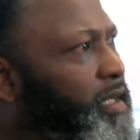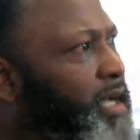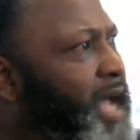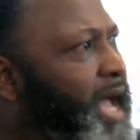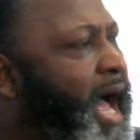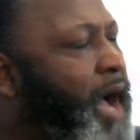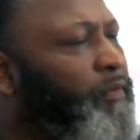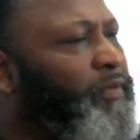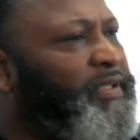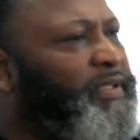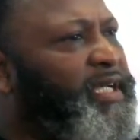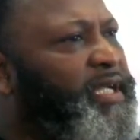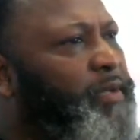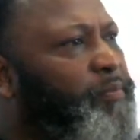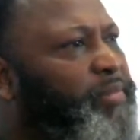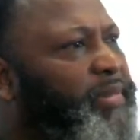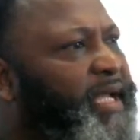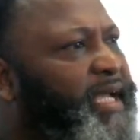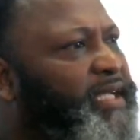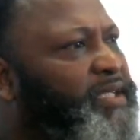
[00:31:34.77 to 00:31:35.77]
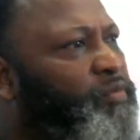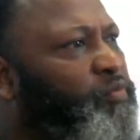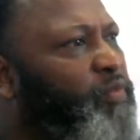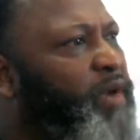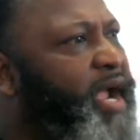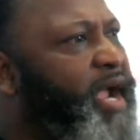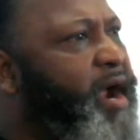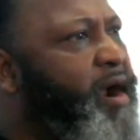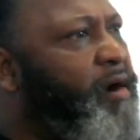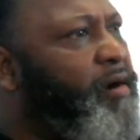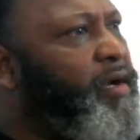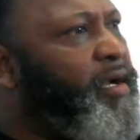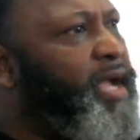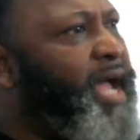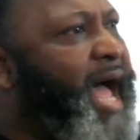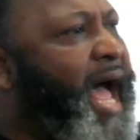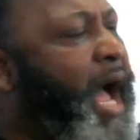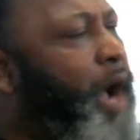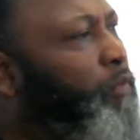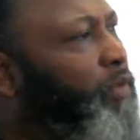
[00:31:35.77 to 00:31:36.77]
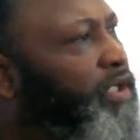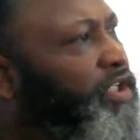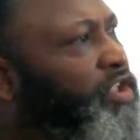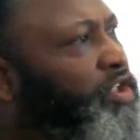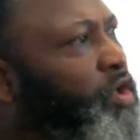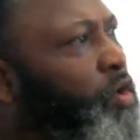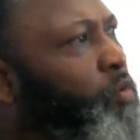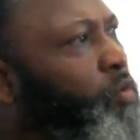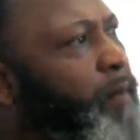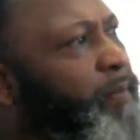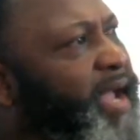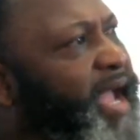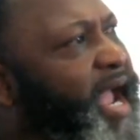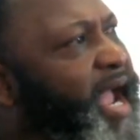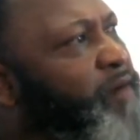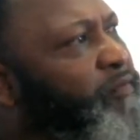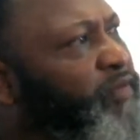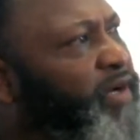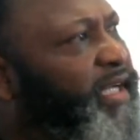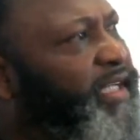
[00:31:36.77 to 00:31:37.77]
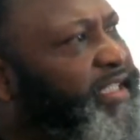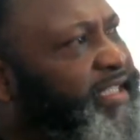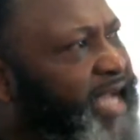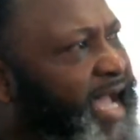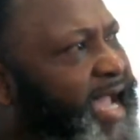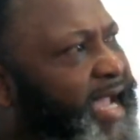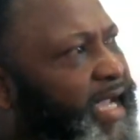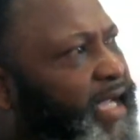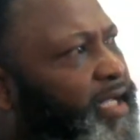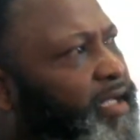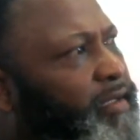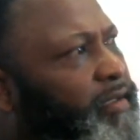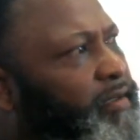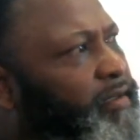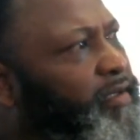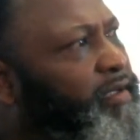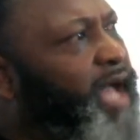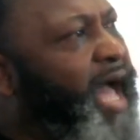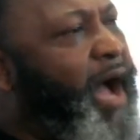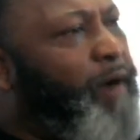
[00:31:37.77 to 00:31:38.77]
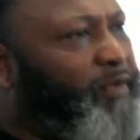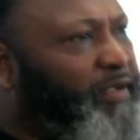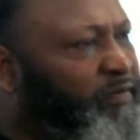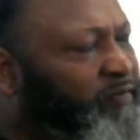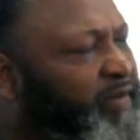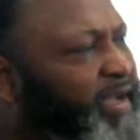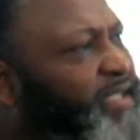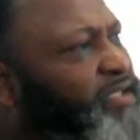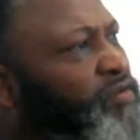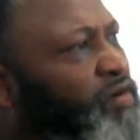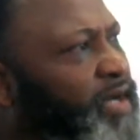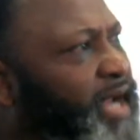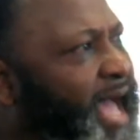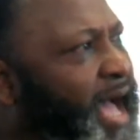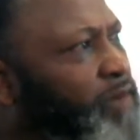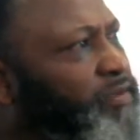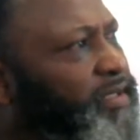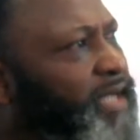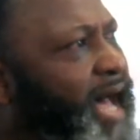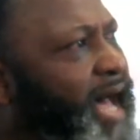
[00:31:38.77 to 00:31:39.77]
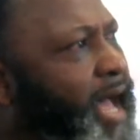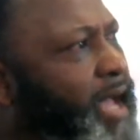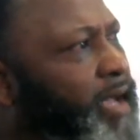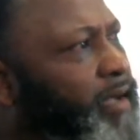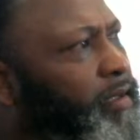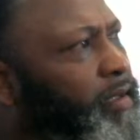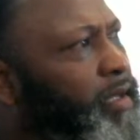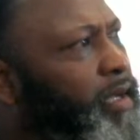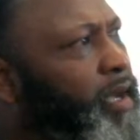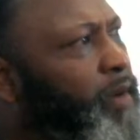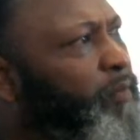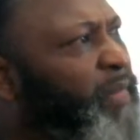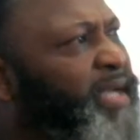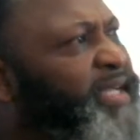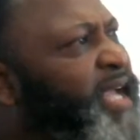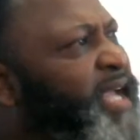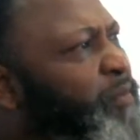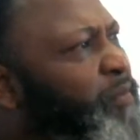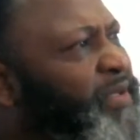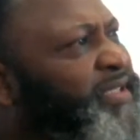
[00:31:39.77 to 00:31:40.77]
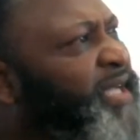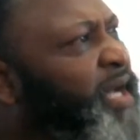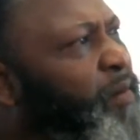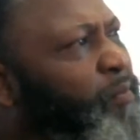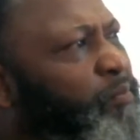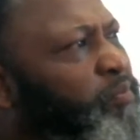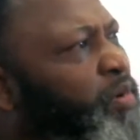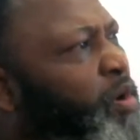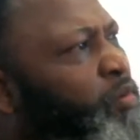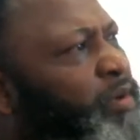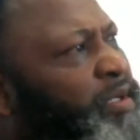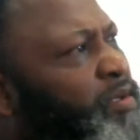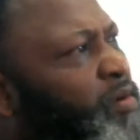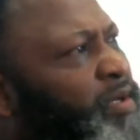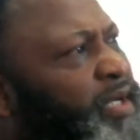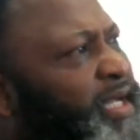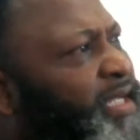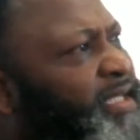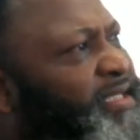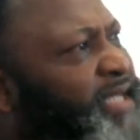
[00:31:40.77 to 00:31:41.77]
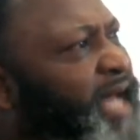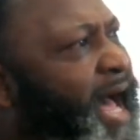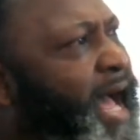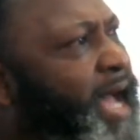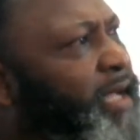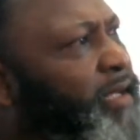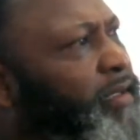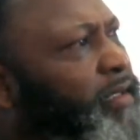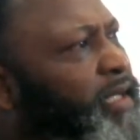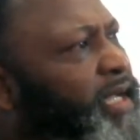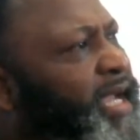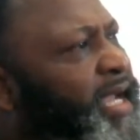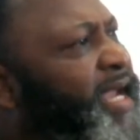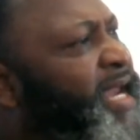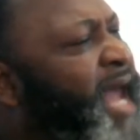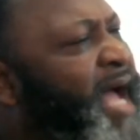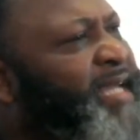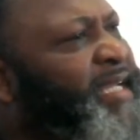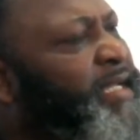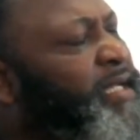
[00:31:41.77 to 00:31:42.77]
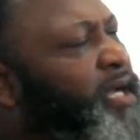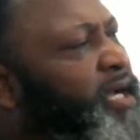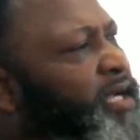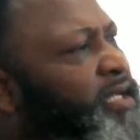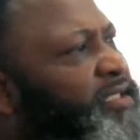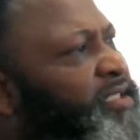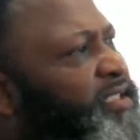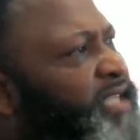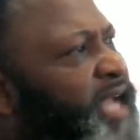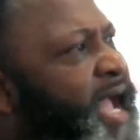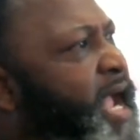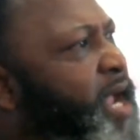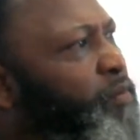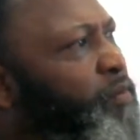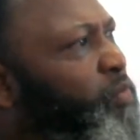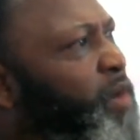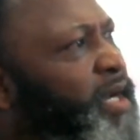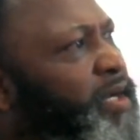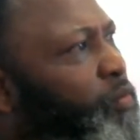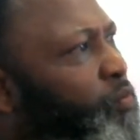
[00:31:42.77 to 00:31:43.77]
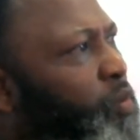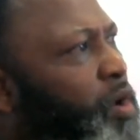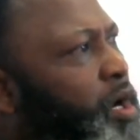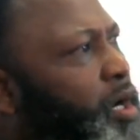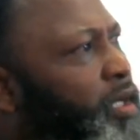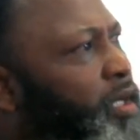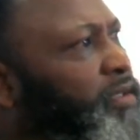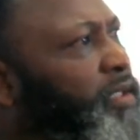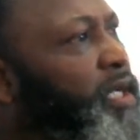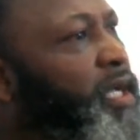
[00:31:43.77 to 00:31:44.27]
I was in a place where I would show up every day. I was fixed on the outside, but there was something broken on the inside. And I didn't understand what it was.